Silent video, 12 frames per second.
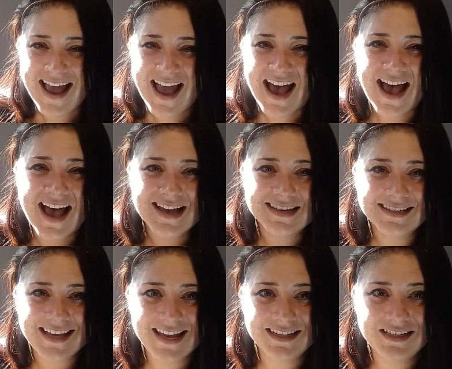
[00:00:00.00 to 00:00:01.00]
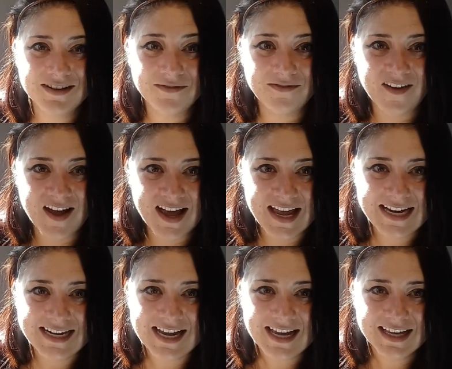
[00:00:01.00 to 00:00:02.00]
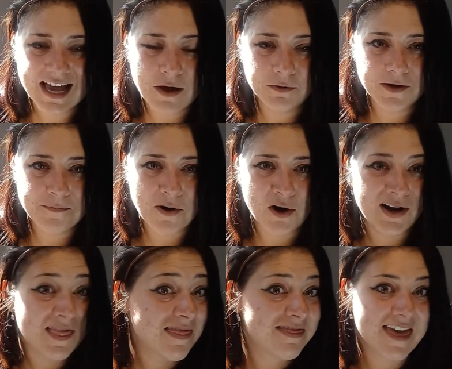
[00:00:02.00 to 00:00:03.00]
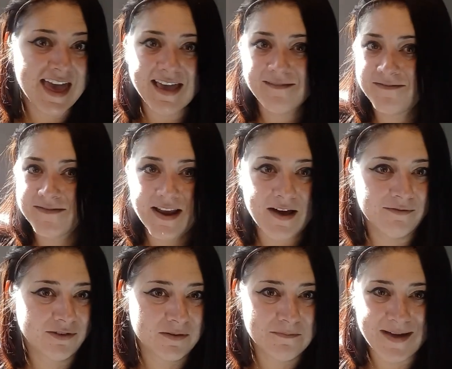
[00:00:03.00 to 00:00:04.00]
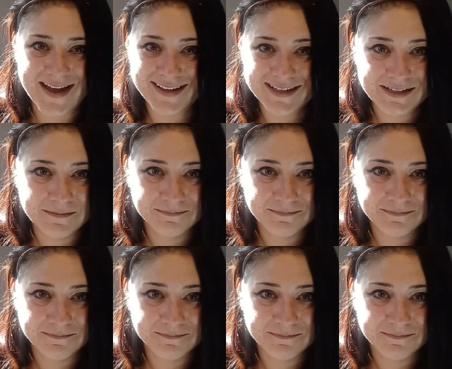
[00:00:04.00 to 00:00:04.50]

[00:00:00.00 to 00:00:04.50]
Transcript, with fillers: has a divine counterpart they've never met.